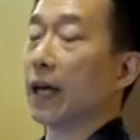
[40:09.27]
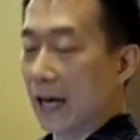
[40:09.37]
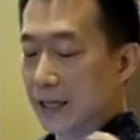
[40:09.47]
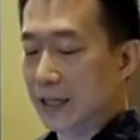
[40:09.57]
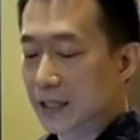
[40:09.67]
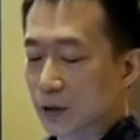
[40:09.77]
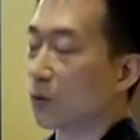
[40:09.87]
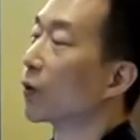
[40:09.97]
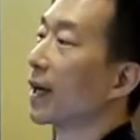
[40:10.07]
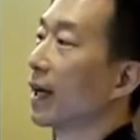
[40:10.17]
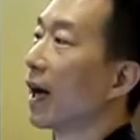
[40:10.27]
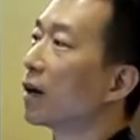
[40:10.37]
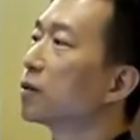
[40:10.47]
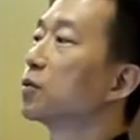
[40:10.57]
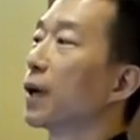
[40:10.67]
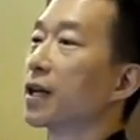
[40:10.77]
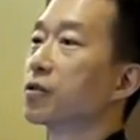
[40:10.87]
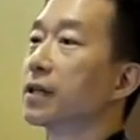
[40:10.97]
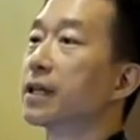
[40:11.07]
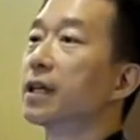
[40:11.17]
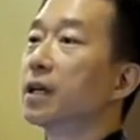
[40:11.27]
and they need to look at how to actually